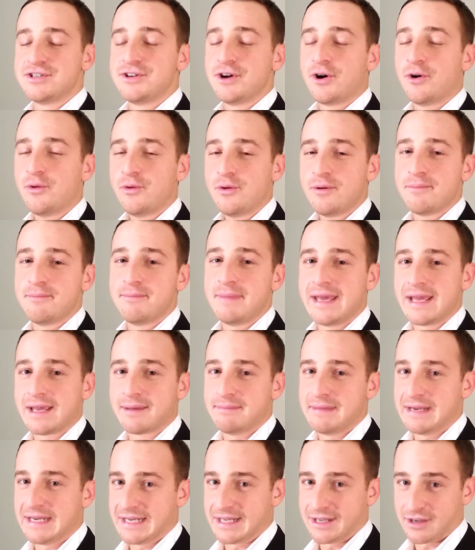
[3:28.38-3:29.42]
Don't
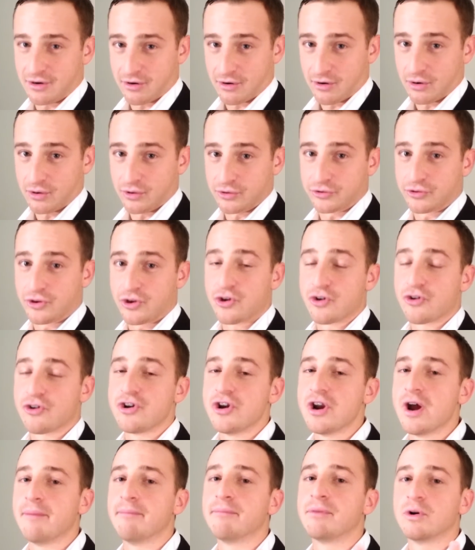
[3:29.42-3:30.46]
make meeting girls your
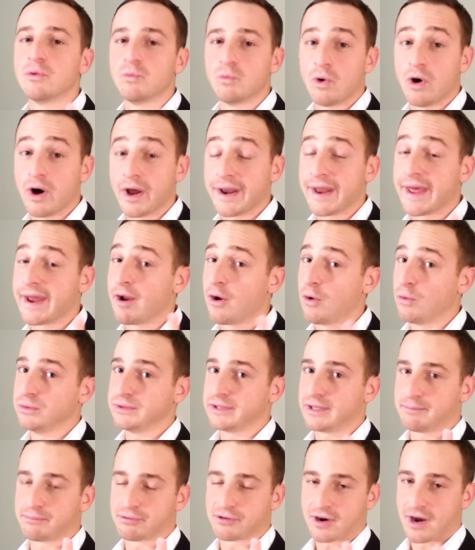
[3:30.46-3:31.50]
number one and
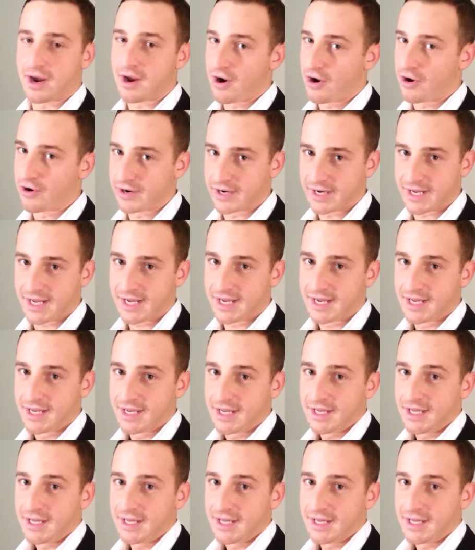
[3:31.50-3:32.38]
only priority.